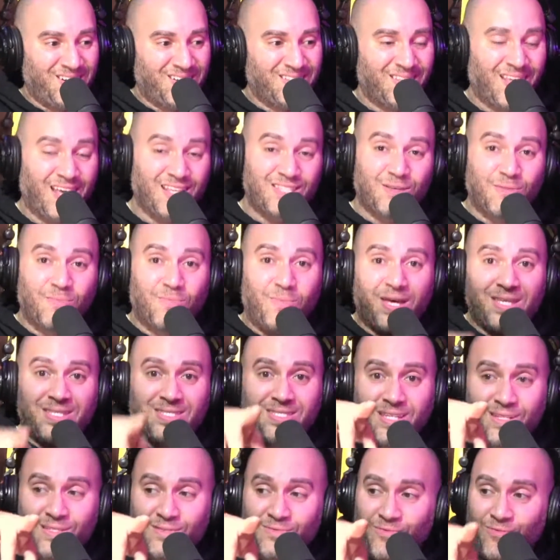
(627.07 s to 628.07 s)
That's the best
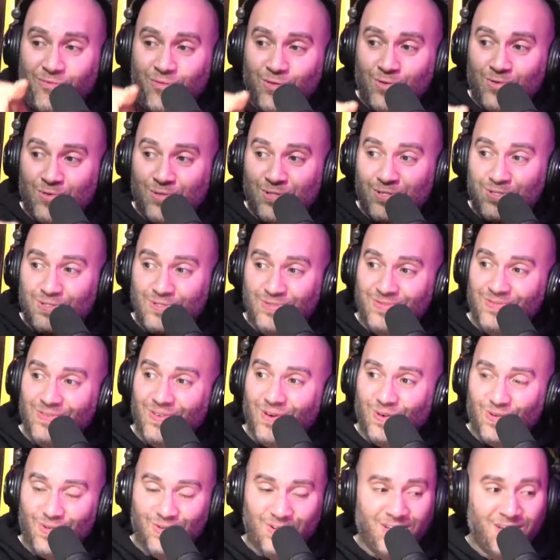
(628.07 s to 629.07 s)
deal in food too.
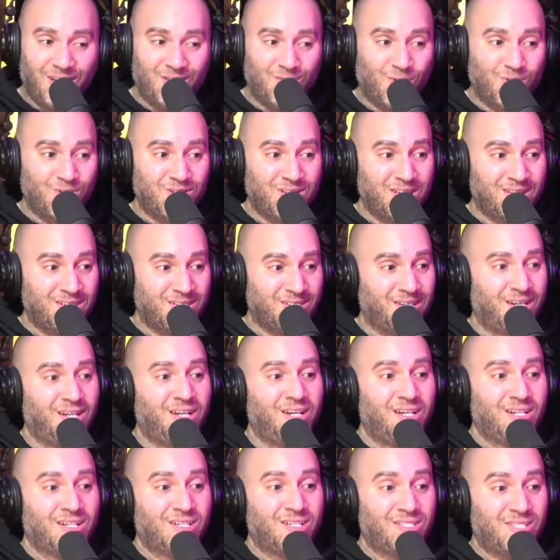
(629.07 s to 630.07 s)
Order gyro dinner
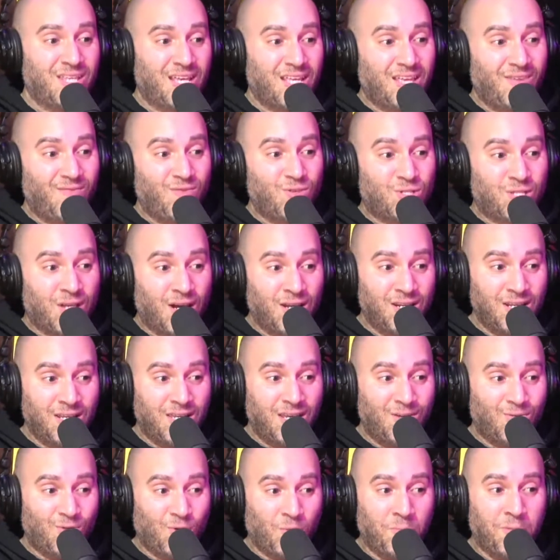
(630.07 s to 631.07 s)
because they give you a ton of
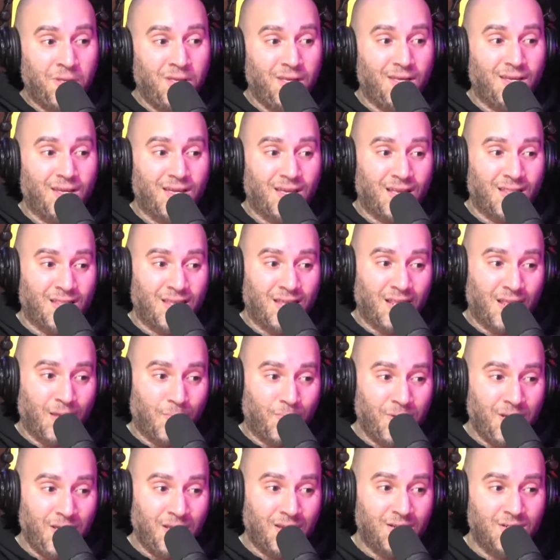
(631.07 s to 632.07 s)
gyro meat and then a
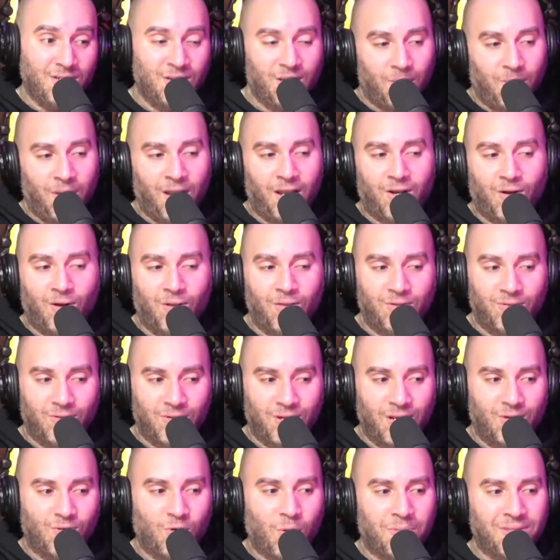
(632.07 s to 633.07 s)
pita, and you can make your own little gyro.